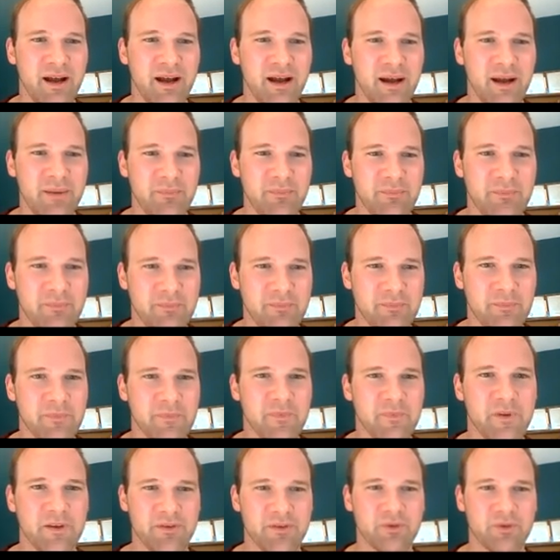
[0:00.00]

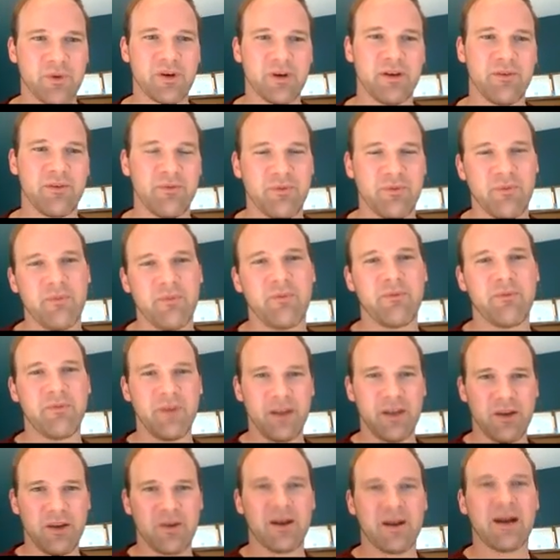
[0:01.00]
to sort of
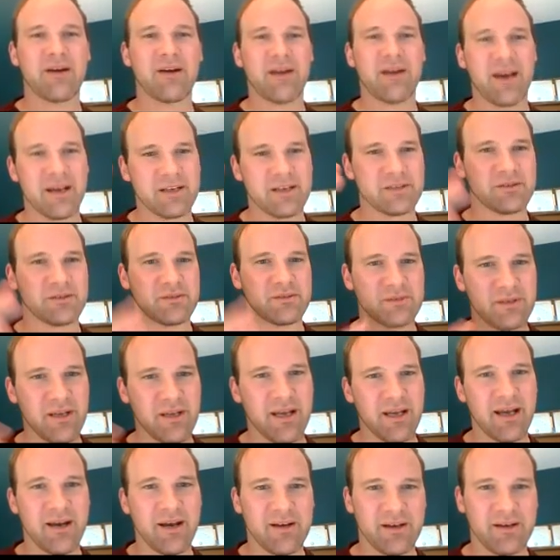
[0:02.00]
figure out how
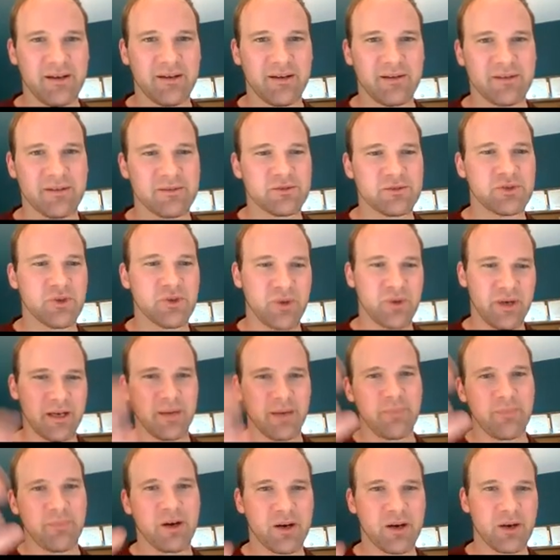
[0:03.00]
to join
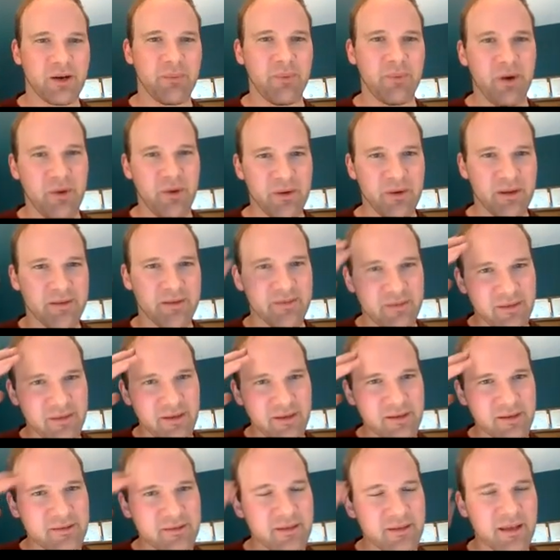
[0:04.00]
up our components and
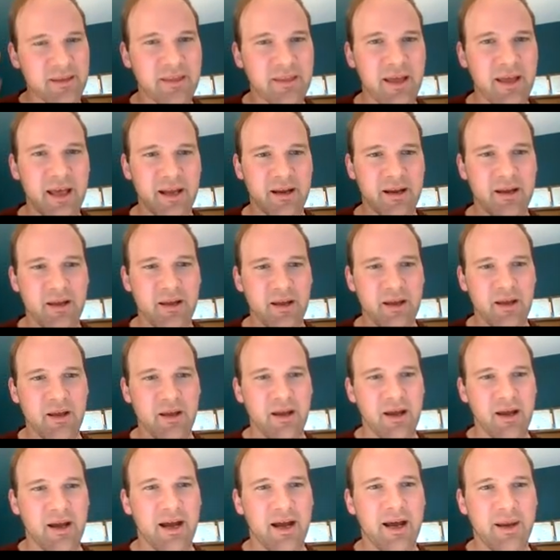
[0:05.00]
things like that.
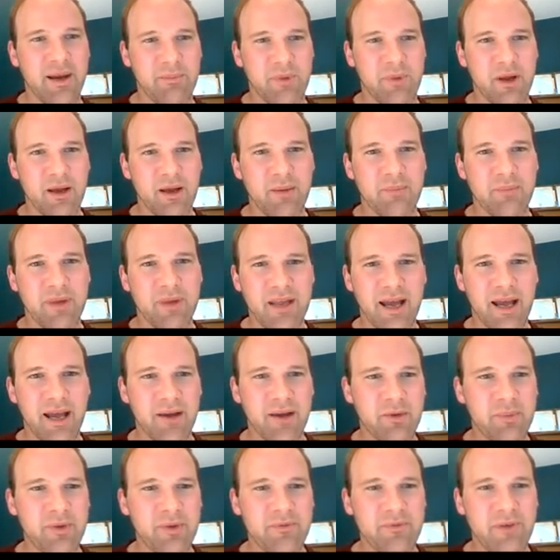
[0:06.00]
But yeah, it
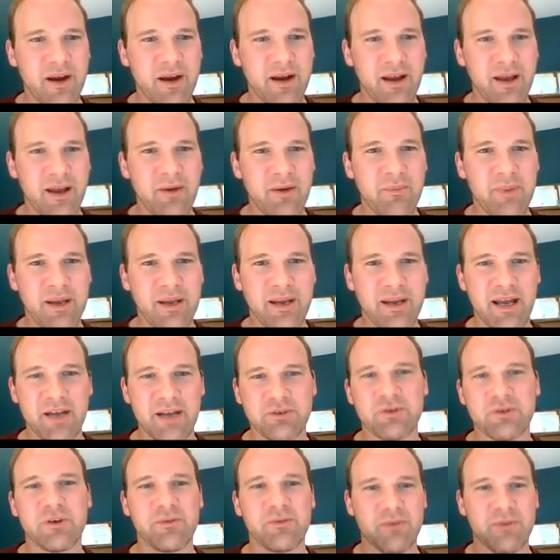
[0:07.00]
would be
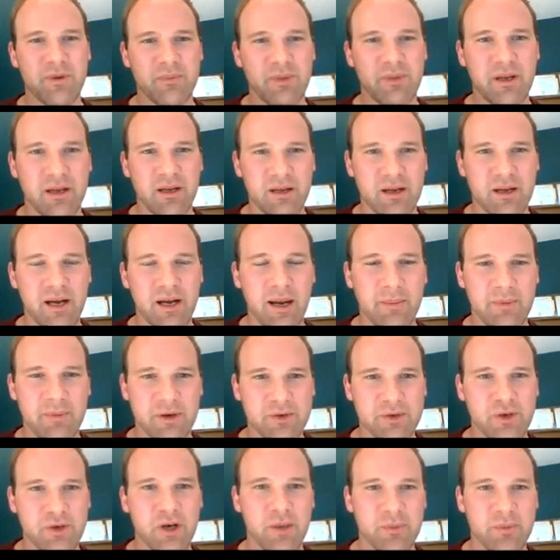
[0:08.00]
natural from the
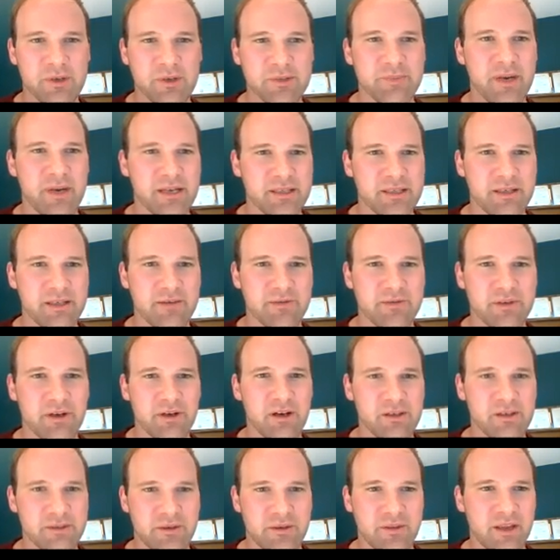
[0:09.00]
combinatorial perspective to
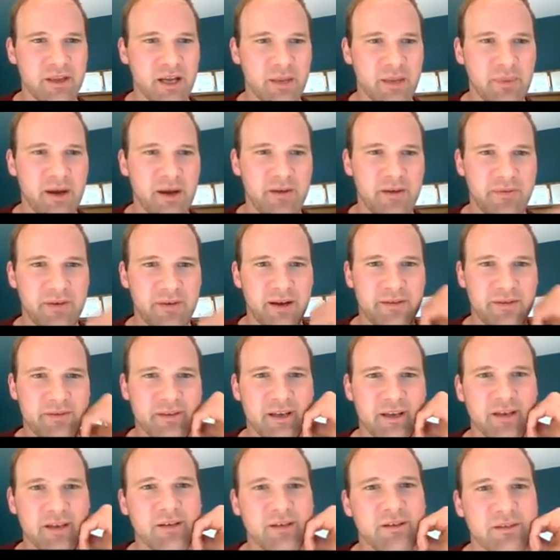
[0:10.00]
also think about 5
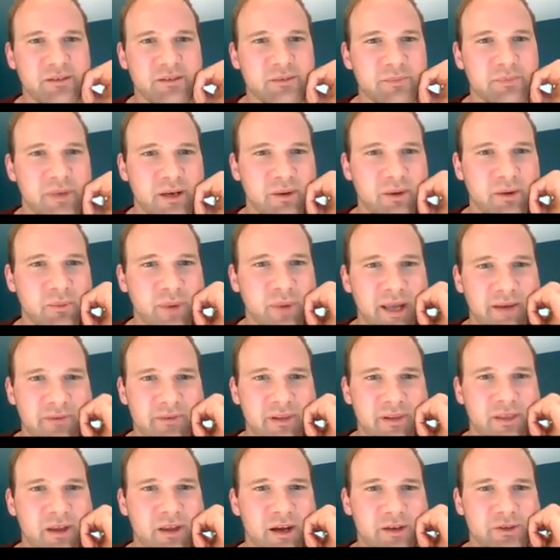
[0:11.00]
cycles, but we
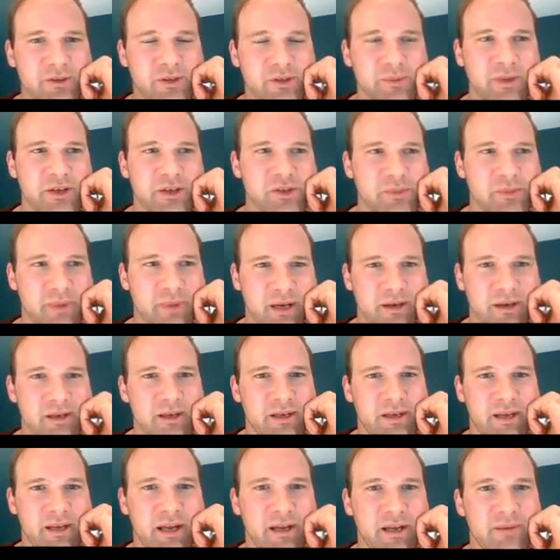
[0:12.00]
haven't thought too much about
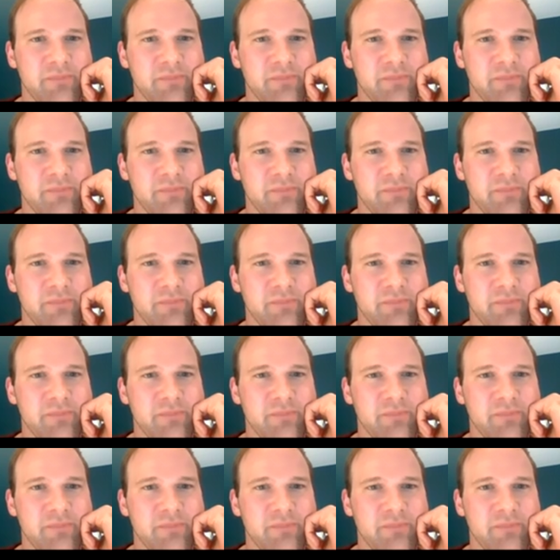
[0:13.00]
it.